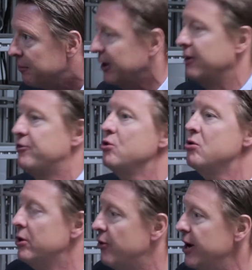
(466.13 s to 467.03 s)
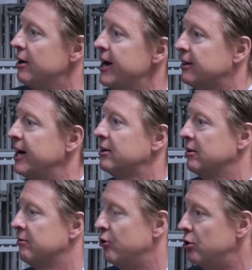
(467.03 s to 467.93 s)
But if you're going to regulate that
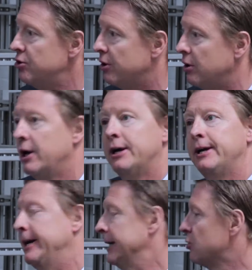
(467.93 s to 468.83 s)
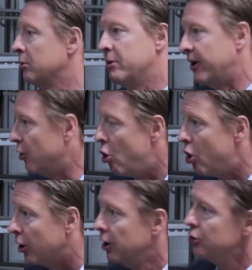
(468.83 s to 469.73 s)
in vertical, it's going to be very
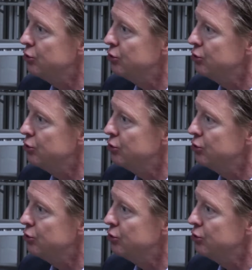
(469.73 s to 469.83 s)
hard.